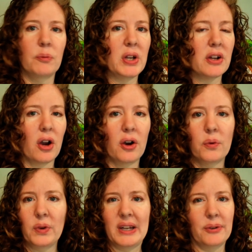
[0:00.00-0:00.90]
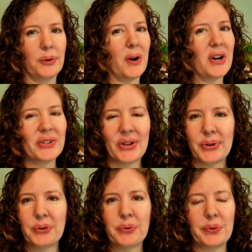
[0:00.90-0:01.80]
You all
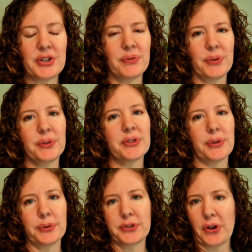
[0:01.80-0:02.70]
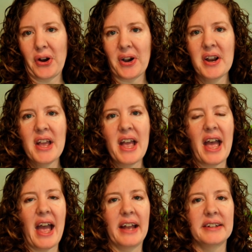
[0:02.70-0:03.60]
know which foods those are.
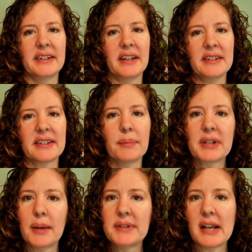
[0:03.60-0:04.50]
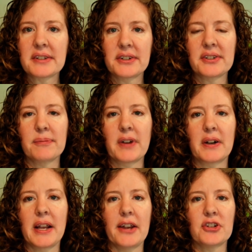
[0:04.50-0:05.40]
And sometimes, yes, there's some
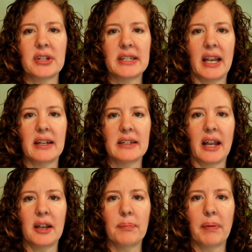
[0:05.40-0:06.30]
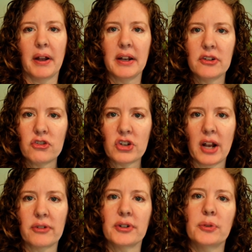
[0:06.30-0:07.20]
variation day to day, but in
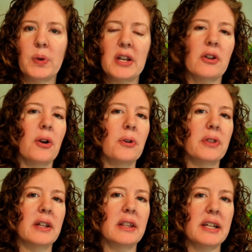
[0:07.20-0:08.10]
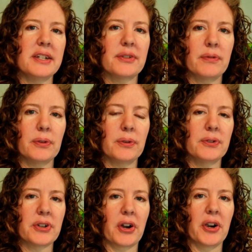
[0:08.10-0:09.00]
general, we know that these
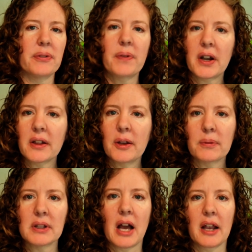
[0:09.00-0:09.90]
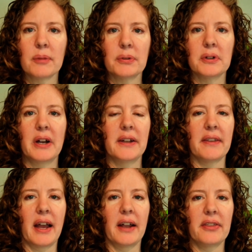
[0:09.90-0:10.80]
foods are fairly reliable
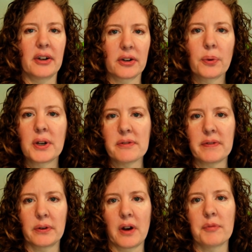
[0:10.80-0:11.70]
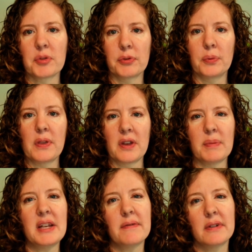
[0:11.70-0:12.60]
and that they're going to feel comfortable with
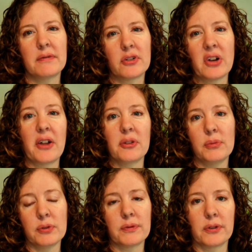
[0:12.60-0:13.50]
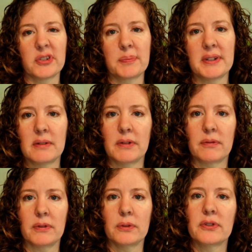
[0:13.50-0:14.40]
them, even if they're not in the mood for those
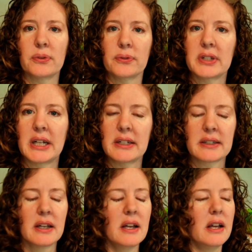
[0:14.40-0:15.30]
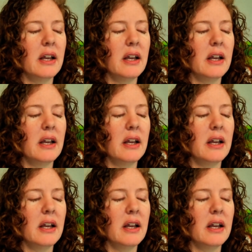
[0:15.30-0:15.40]
specific foods those days.